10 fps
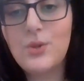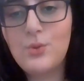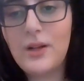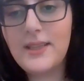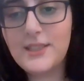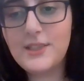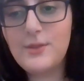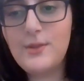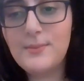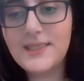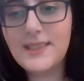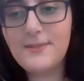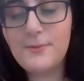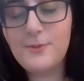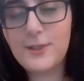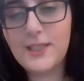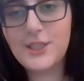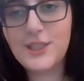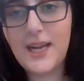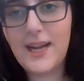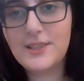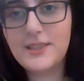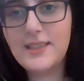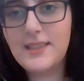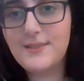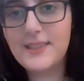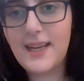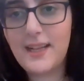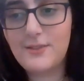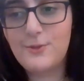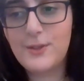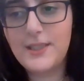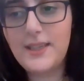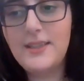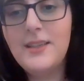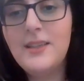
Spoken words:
While Angela went missing from Florida, she actually lives in California.